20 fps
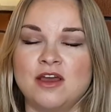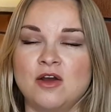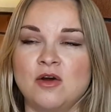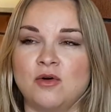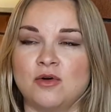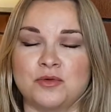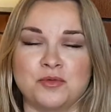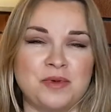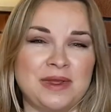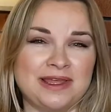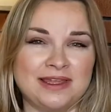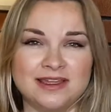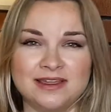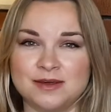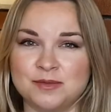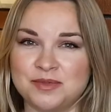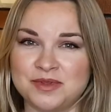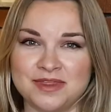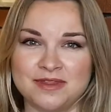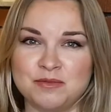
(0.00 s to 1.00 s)
or waking
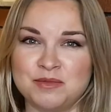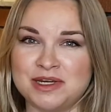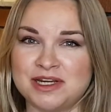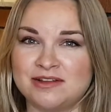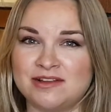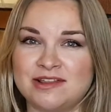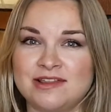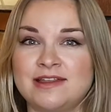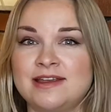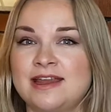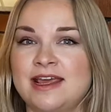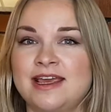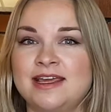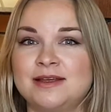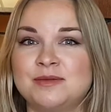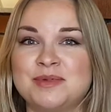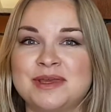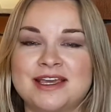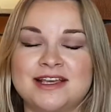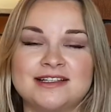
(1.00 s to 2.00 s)
up in the middle of the
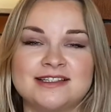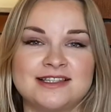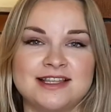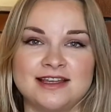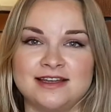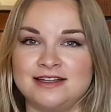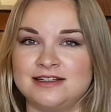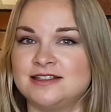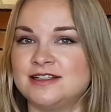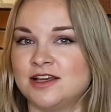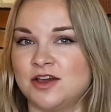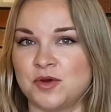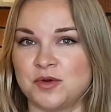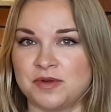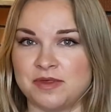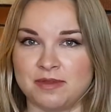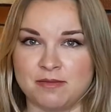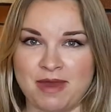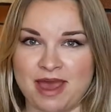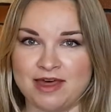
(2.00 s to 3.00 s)
night because they need to go to
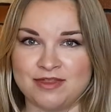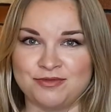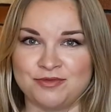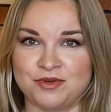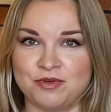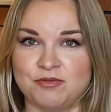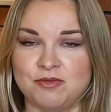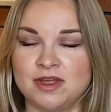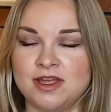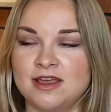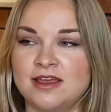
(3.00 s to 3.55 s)
the bathroom.